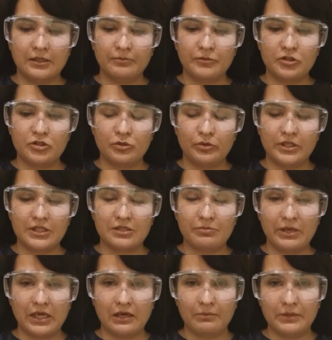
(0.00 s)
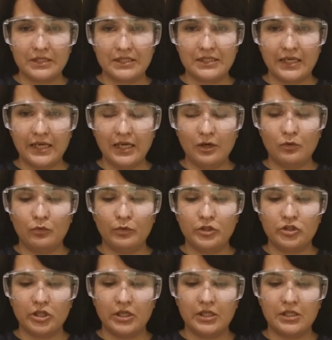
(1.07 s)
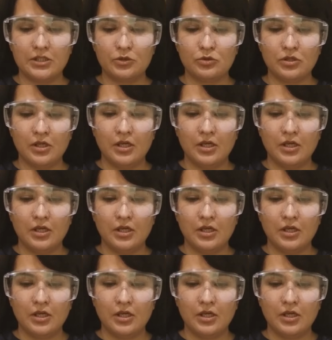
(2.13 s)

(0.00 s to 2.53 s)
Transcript: students make a mistake, which is